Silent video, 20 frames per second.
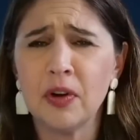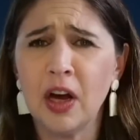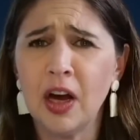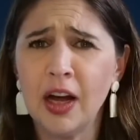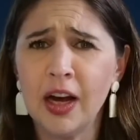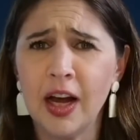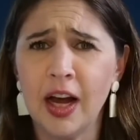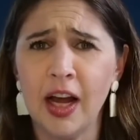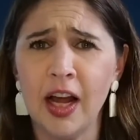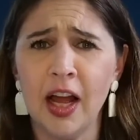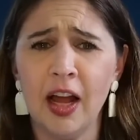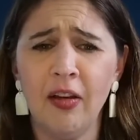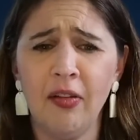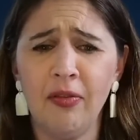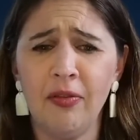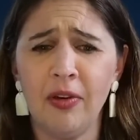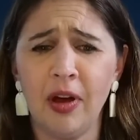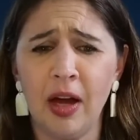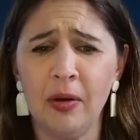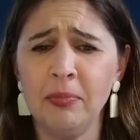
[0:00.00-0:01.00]
God? I
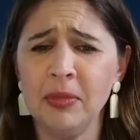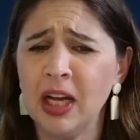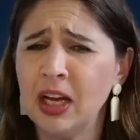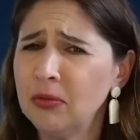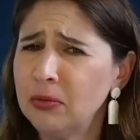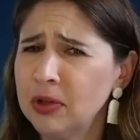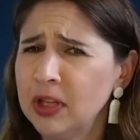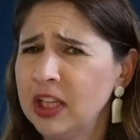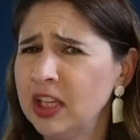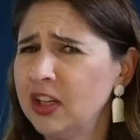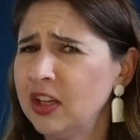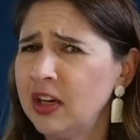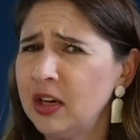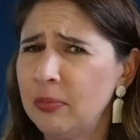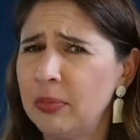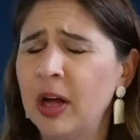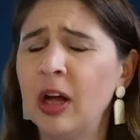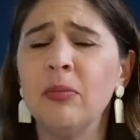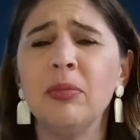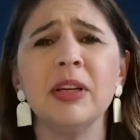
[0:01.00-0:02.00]
have, I'm not really good
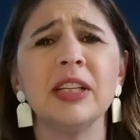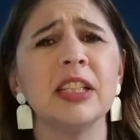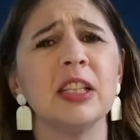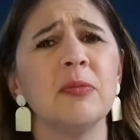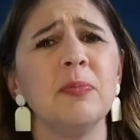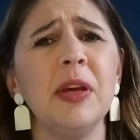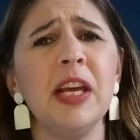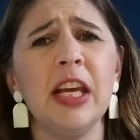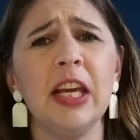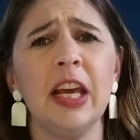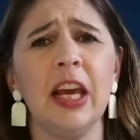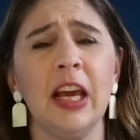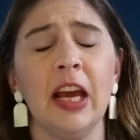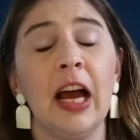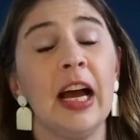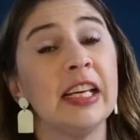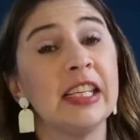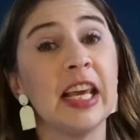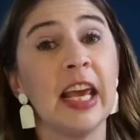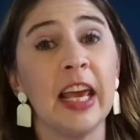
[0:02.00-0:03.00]
at public speaking.
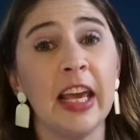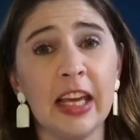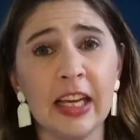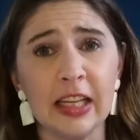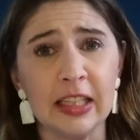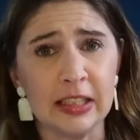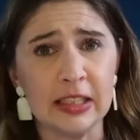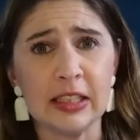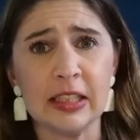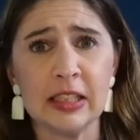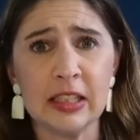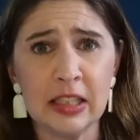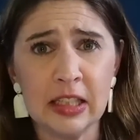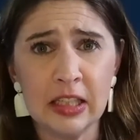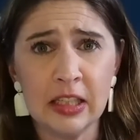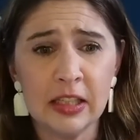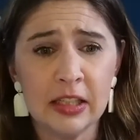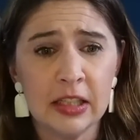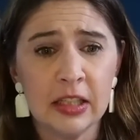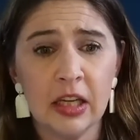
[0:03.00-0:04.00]
I can't.
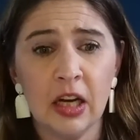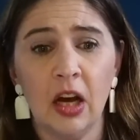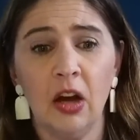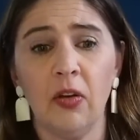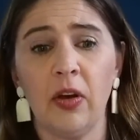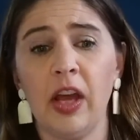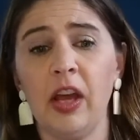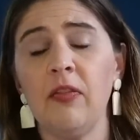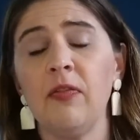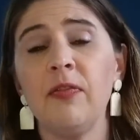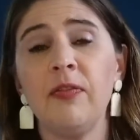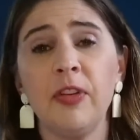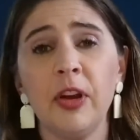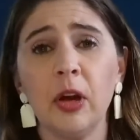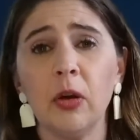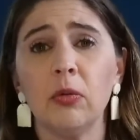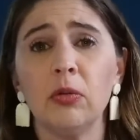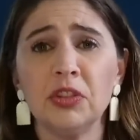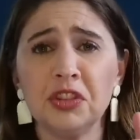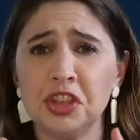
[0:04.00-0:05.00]
Okay,
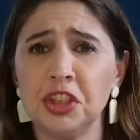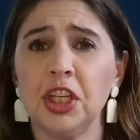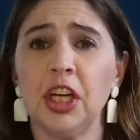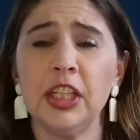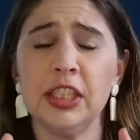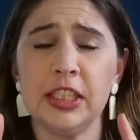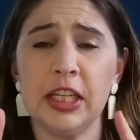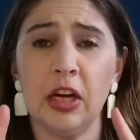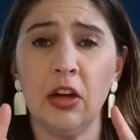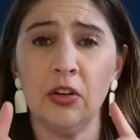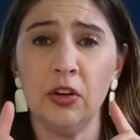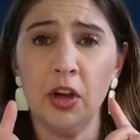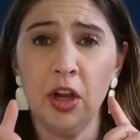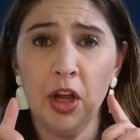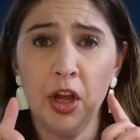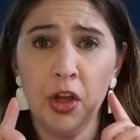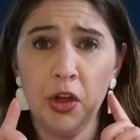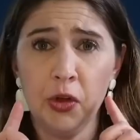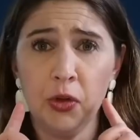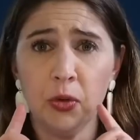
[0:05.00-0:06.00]
fear will shut down
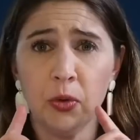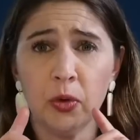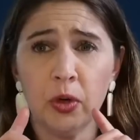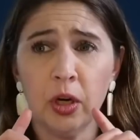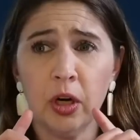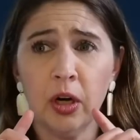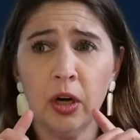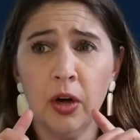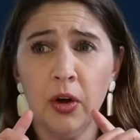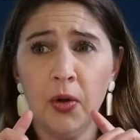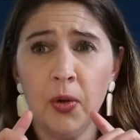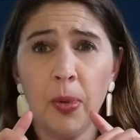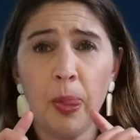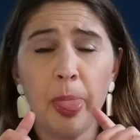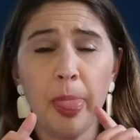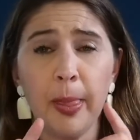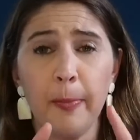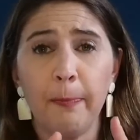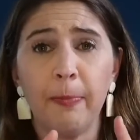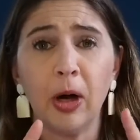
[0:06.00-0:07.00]
your
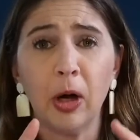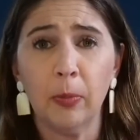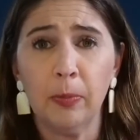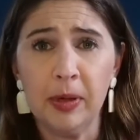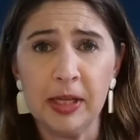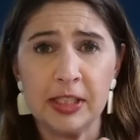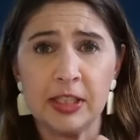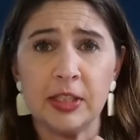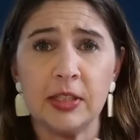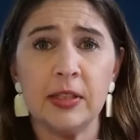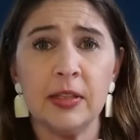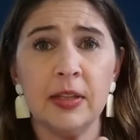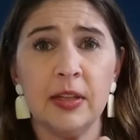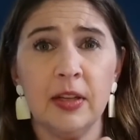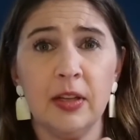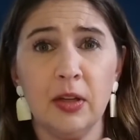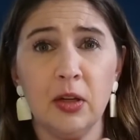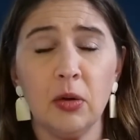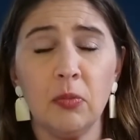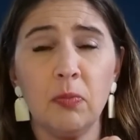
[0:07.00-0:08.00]
purpose,
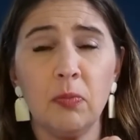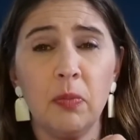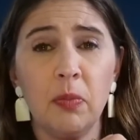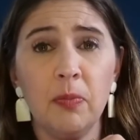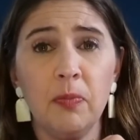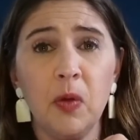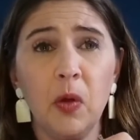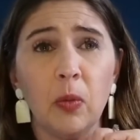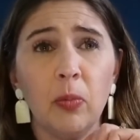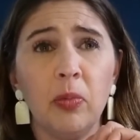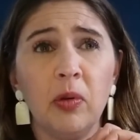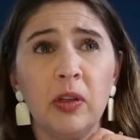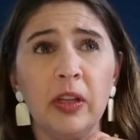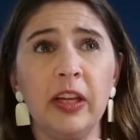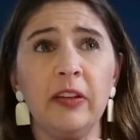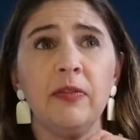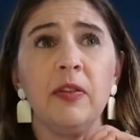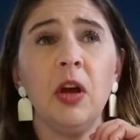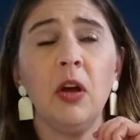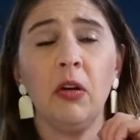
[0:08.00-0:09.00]
your your
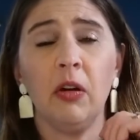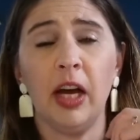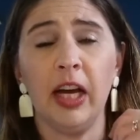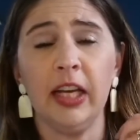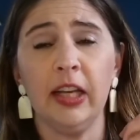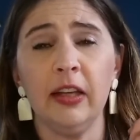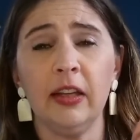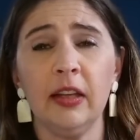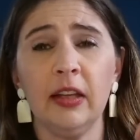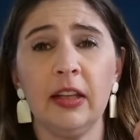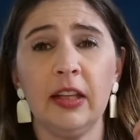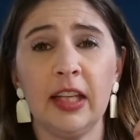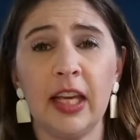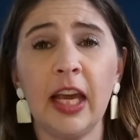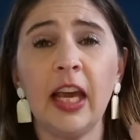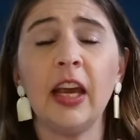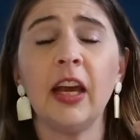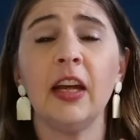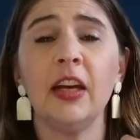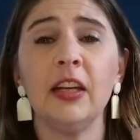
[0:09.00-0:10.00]
belief. No, I
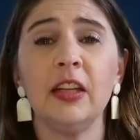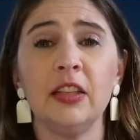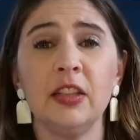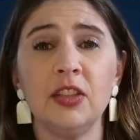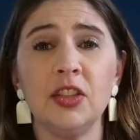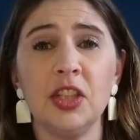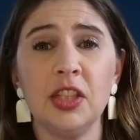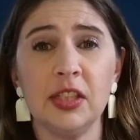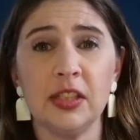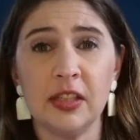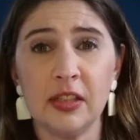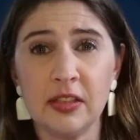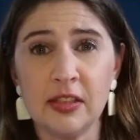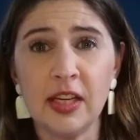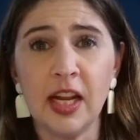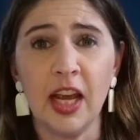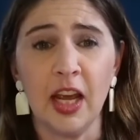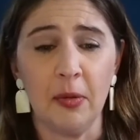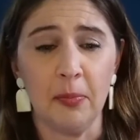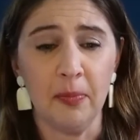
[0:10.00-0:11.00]
can in Jesus
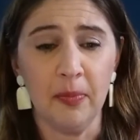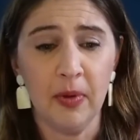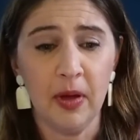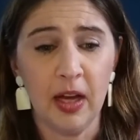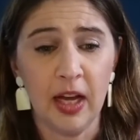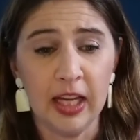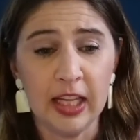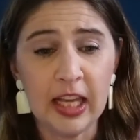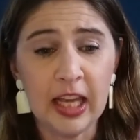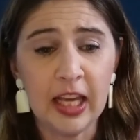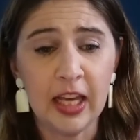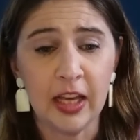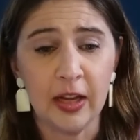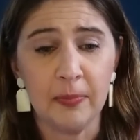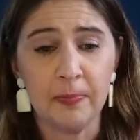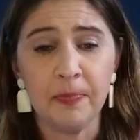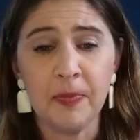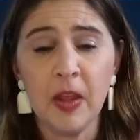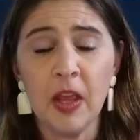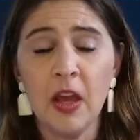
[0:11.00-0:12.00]
name. I
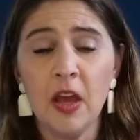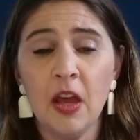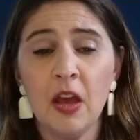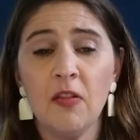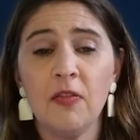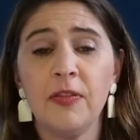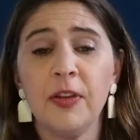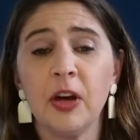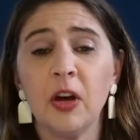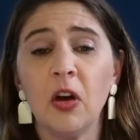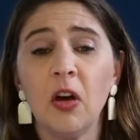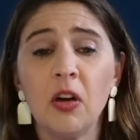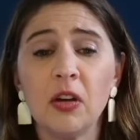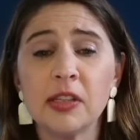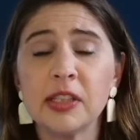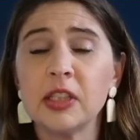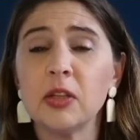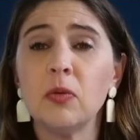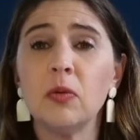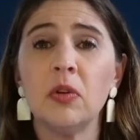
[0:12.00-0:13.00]
can. Fear
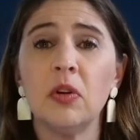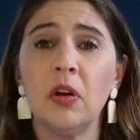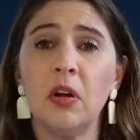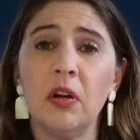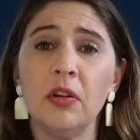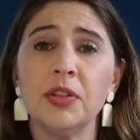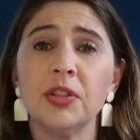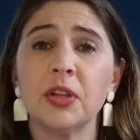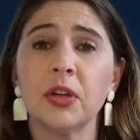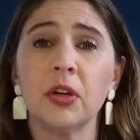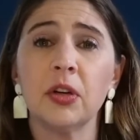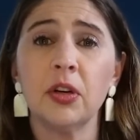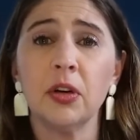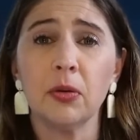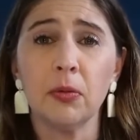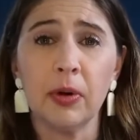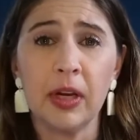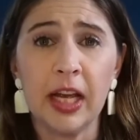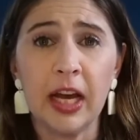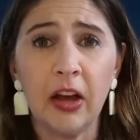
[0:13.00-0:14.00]
also will alter your
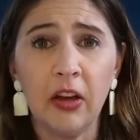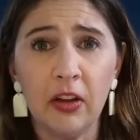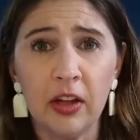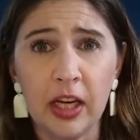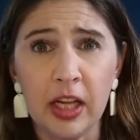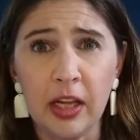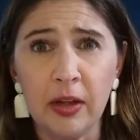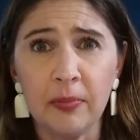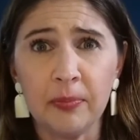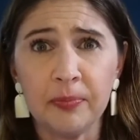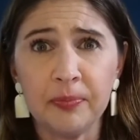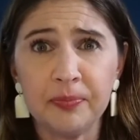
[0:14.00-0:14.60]
reality.